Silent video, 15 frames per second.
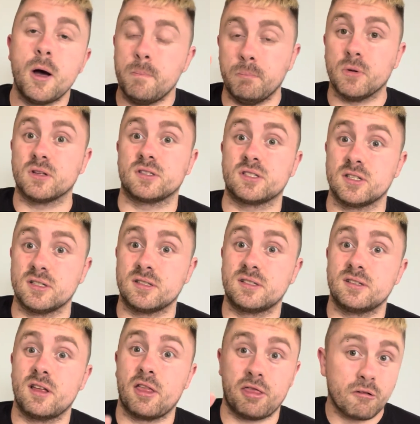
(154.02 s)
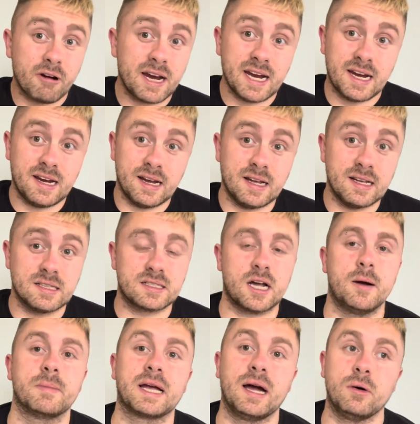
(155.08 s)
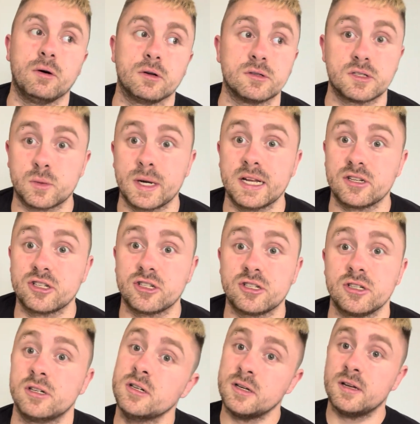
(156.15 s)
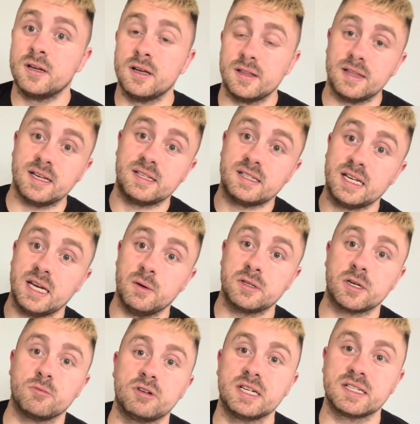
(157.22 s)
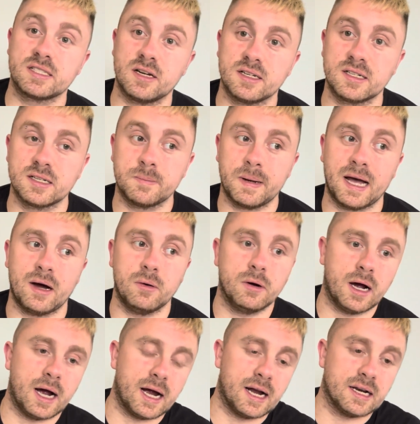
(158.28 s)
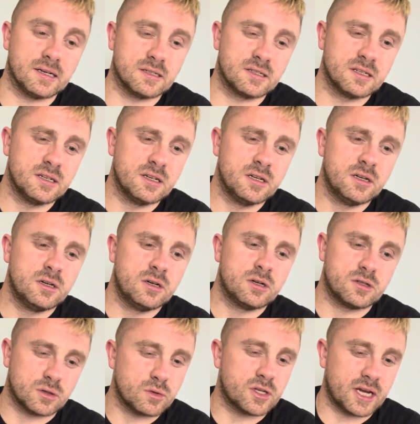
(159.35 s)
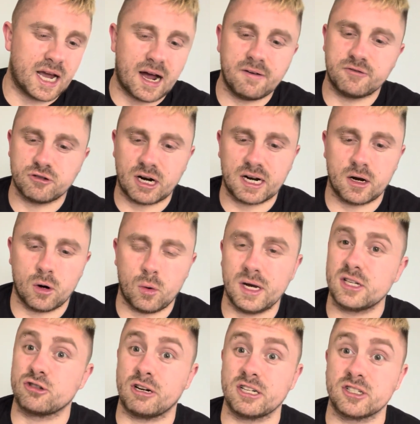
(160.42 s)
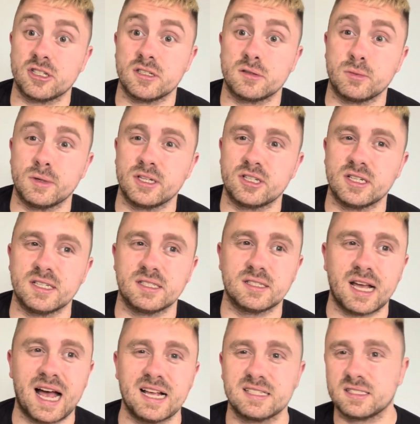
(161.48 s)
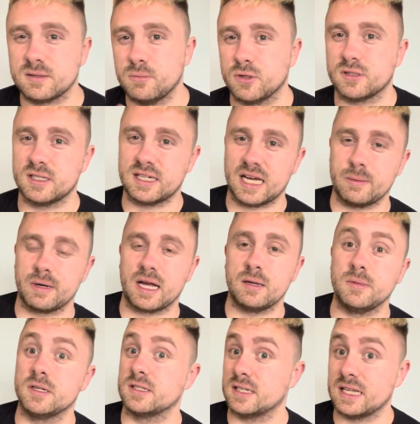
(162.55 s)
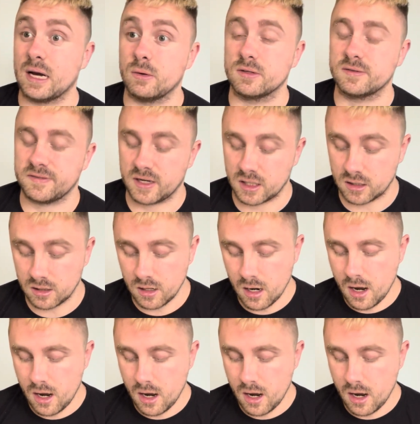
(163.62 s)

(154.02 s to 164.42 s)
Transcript: Monsters 3 is coming out on Switch this year, which I'm really excited about. And because also you have Dragon Quest Treasures, which has some monster taming elements, and that was fun.